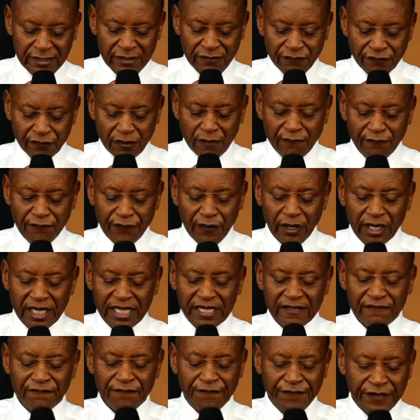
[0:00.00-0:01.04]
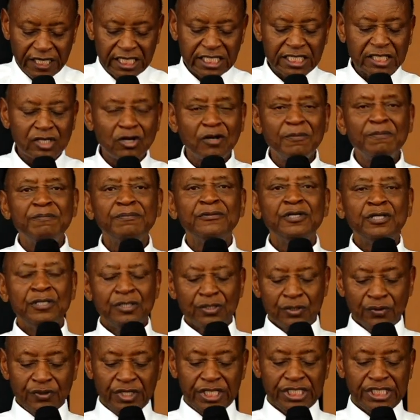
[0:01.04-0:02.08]
from falling victim
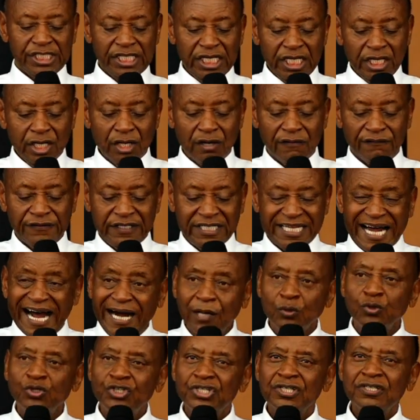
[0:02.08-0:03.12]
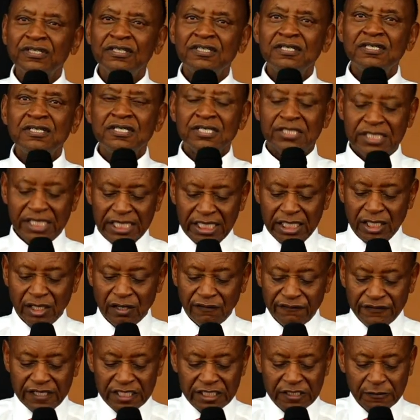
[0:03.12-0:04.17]
to the sin of doubt, sin
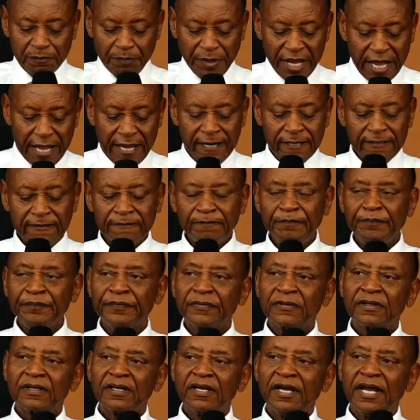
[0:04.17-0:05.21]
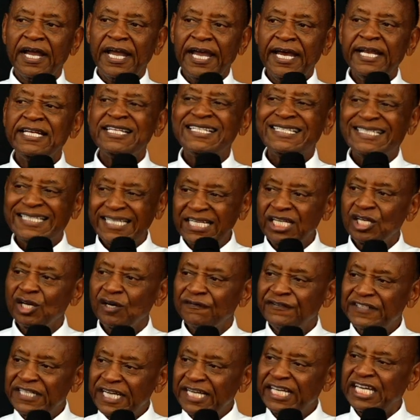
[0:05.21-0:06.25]
of despair, and sin
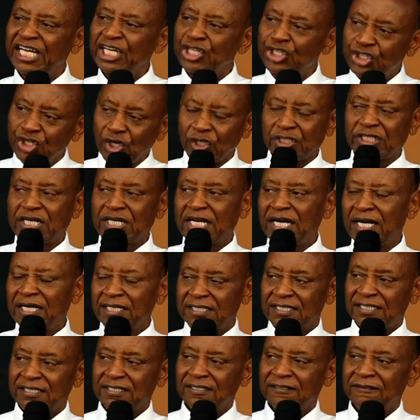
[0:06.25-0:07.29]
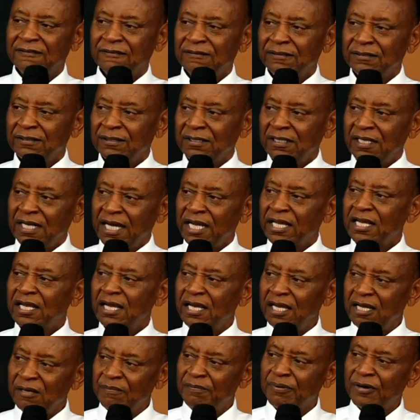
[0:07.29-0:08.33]
of taking shortcuts like
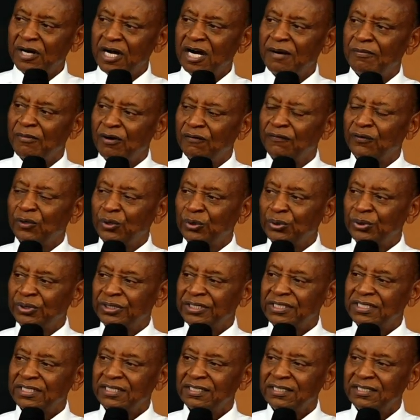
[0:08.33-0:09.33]
Abraham of old.